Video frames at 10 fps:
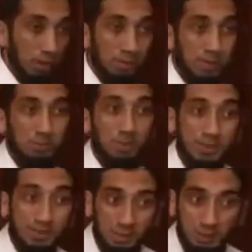problems in
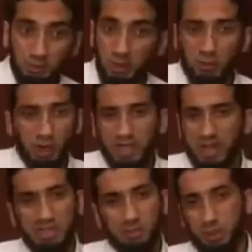business. We have all
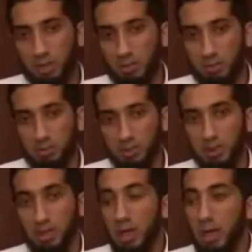kinds of problems.
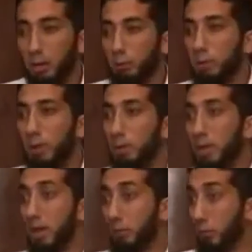And when
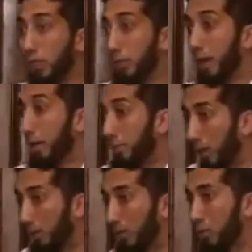people have really bad
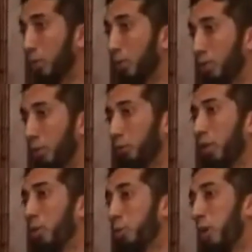problems, you know what they do?
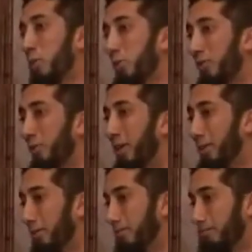They go talk to a
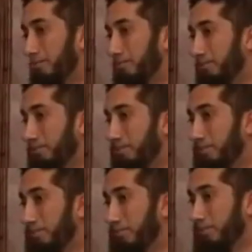friend.
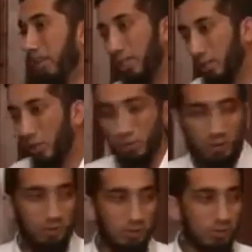How can I talk
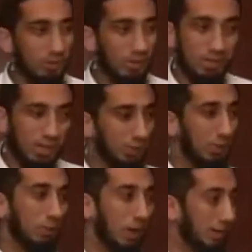to you? This thing's
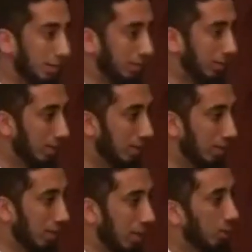really bothering me.
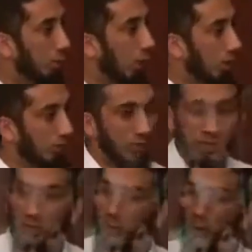And you call a friend and